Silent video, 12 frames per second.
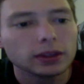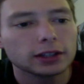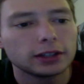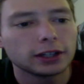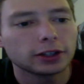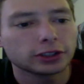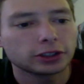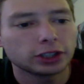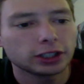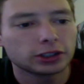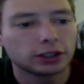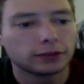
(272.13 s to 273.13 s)
The other
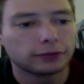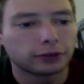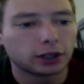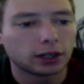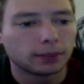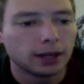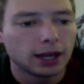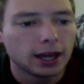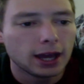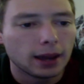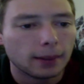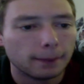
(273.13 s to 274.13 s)
suggestion from
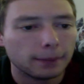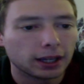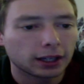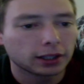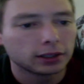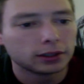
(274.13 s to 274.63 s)
McFoy,